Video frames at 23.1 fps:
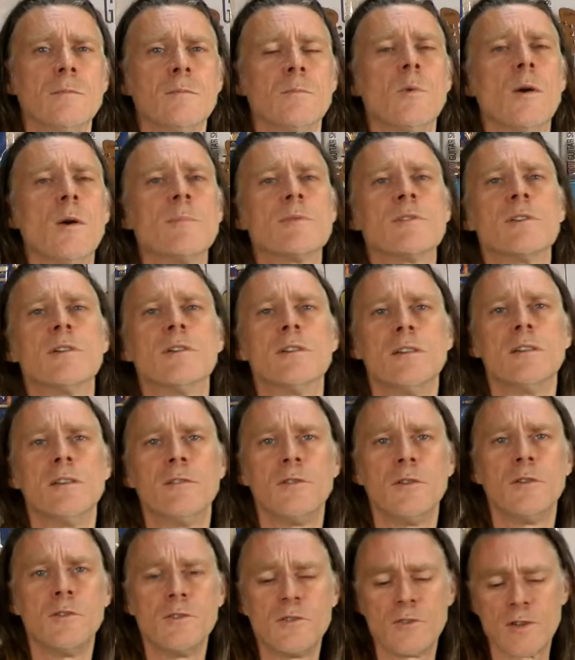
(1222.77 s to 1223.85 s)
website if
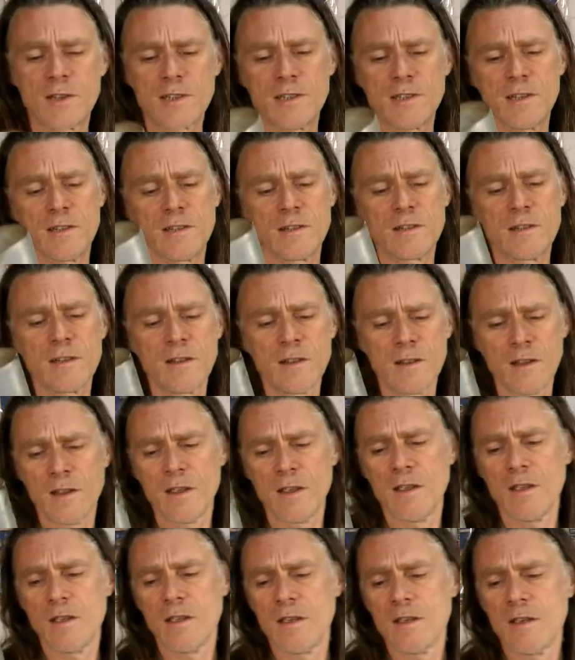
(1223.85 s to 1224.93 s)
you're interested.
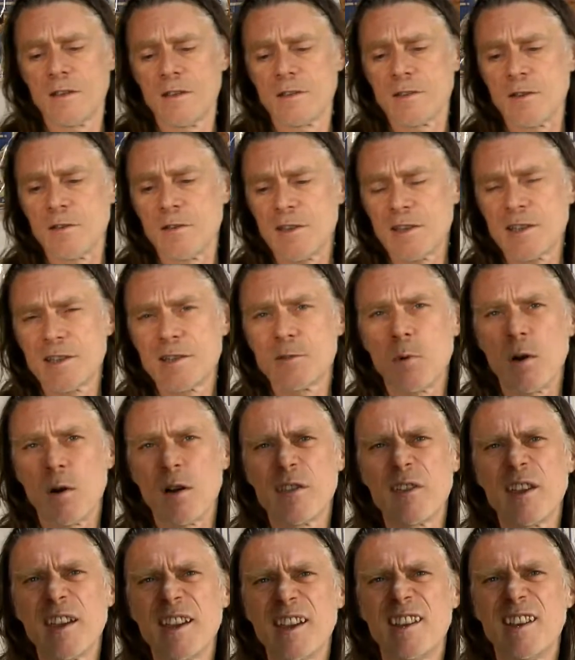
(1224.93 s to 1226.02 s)
So this is what I
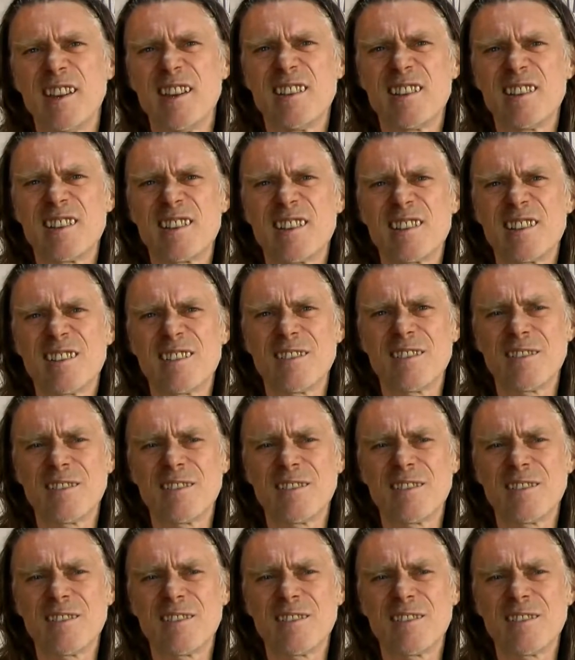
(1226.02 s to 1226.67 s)
think is